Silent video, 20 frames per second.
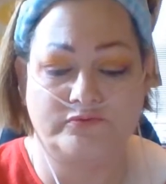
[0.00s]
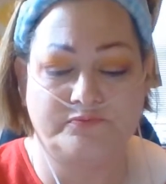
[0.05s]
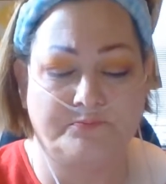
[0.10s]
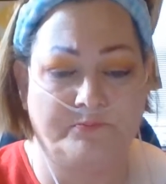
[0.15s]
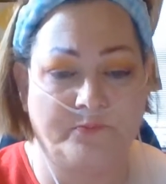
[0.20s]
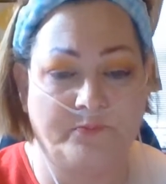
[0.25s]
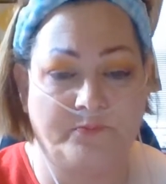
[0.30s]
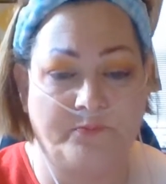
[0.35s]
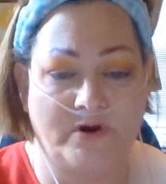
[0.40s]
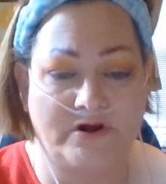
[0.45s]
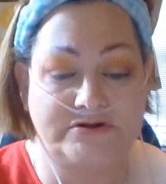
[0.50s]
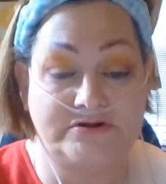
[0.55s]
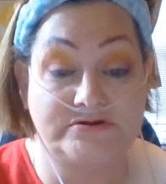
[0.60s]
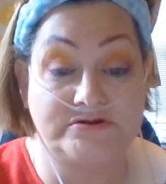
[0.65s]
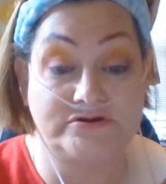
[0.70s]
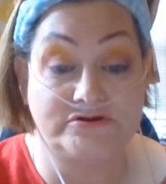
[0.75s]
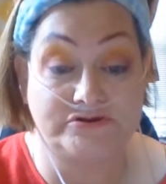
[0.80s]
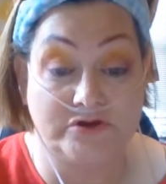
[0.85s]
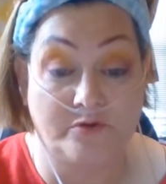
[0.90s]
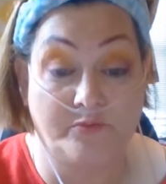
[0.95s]
brushes are
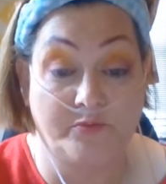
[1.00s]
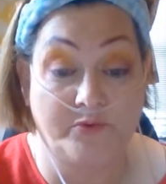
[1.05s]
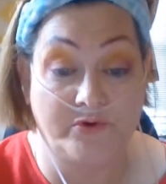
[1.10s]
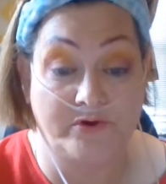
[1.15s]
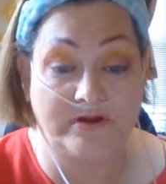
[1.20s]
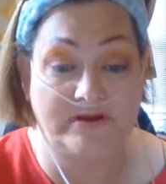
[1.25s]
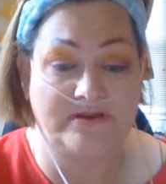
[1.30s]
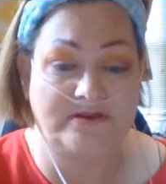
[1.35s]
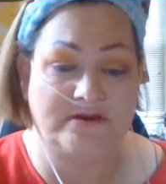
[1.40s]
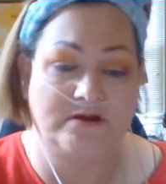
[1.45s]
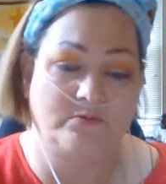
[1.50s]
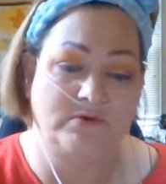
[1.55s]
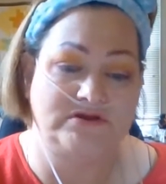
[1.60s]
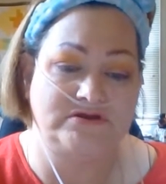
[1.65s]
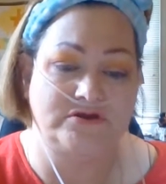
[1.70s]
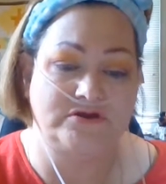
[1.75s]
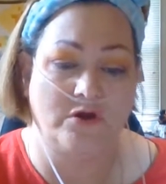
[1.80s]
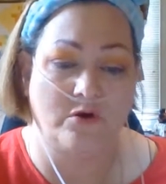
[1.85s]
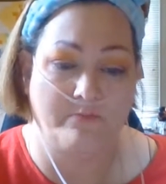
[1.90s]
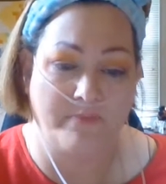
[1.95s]
so pretty. Then I went to
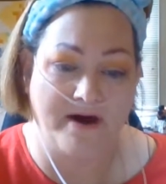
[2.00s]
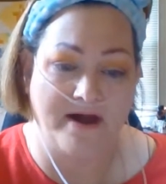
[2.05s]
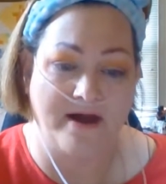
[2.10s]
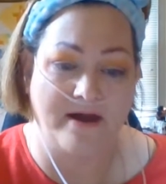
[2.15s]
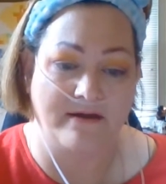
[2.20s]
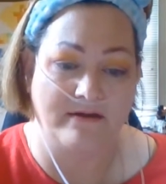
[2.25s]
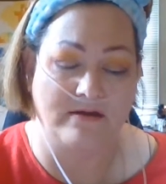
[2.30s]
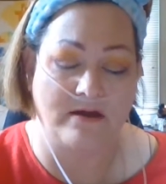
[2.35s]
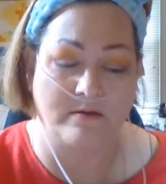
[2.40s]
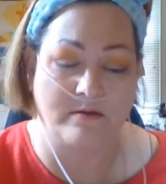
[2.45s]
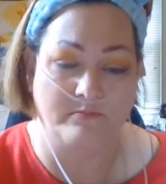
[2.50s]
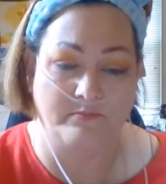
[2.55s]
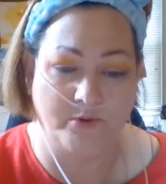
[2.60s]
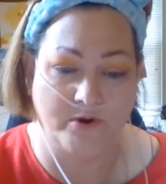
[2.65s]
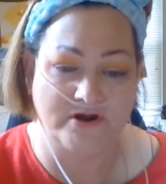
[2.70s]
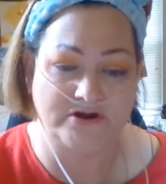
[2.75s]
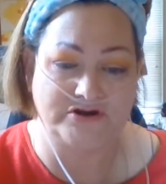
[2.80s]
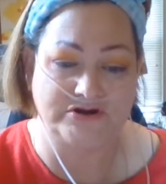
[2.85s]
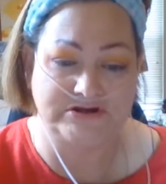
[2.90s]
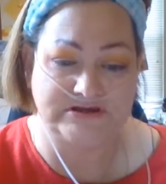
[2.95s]
go buy a
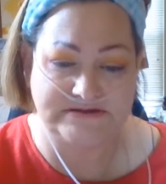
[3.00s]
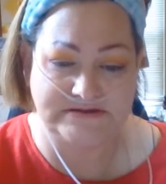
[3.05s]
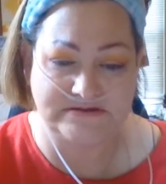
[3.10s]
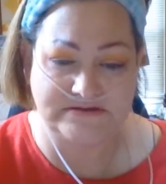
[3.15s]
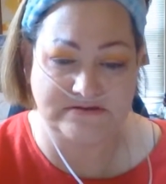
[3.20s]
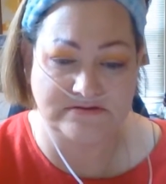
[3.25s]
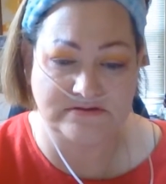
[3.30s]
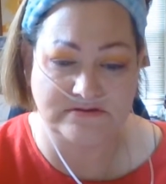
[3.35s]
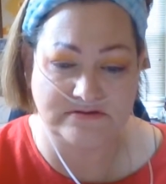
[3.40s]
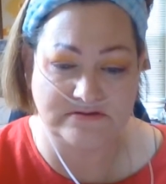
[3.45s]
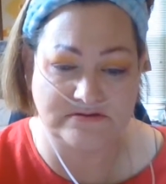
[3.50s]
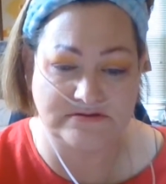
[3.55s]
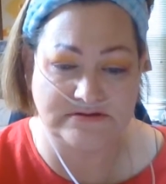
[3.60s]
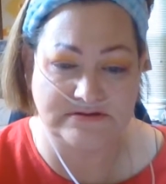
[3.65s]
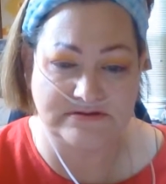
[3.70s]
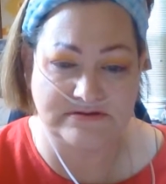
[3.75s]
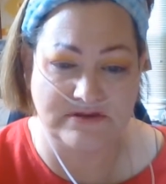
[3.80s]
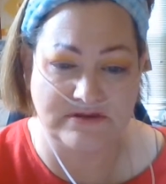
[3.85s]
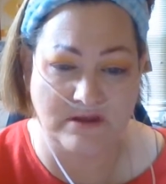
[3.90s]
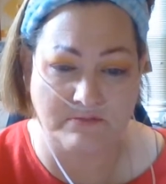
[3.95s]
brush
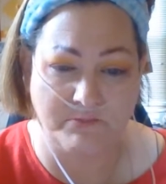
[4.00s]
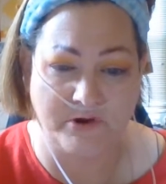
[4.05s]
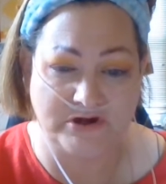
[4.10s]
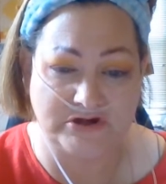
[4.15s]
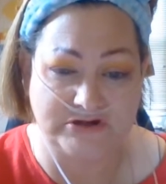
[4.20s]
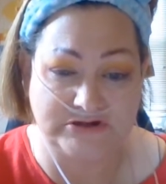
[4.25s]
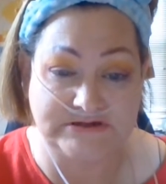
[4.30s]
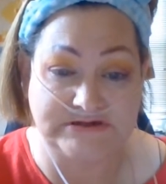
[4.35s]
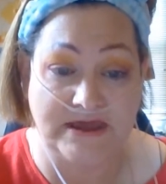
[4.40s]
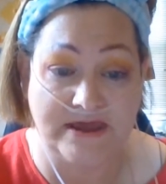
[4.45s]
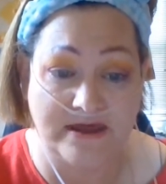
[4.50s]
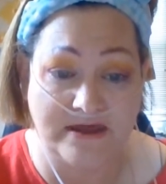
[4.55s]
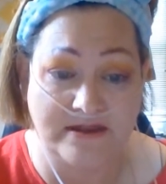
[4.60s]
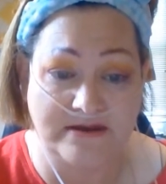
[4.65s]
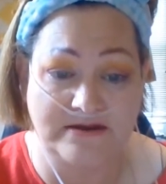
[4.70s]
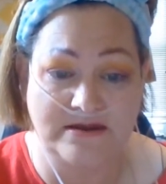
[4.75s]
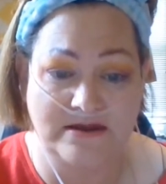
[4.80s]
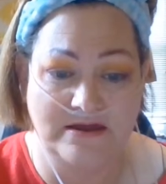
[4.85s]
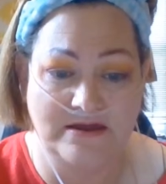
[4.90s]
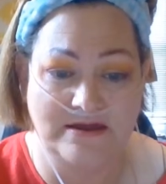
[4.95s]
set.
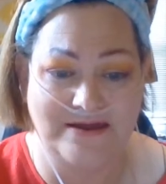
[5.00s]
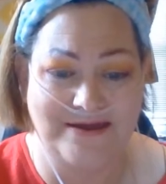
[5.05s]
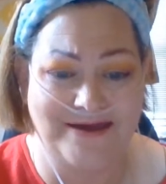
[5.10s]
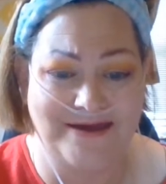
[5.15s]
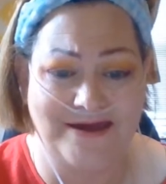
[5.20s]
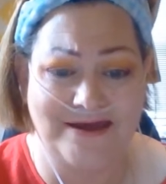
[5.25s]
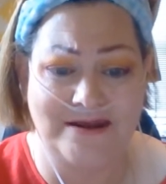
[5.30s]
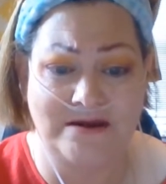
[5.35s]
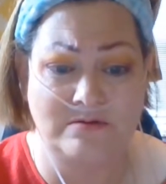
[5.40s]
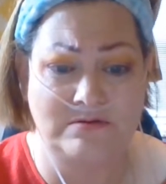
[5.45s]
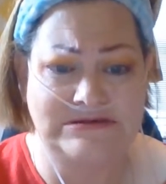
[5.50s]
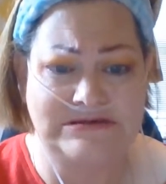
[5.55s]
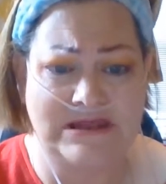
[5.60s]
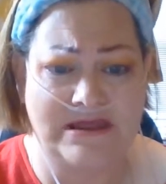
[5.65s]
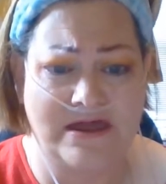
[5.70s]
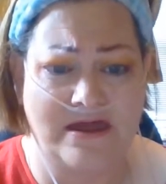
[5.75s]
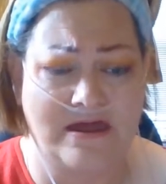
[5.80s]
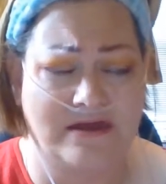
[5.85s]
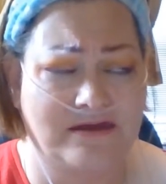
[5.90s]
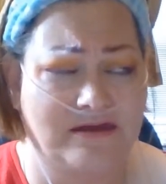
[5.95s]
It was
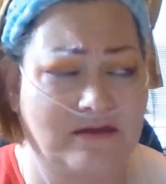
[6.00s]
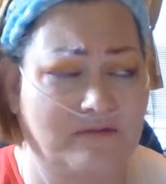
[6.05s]
like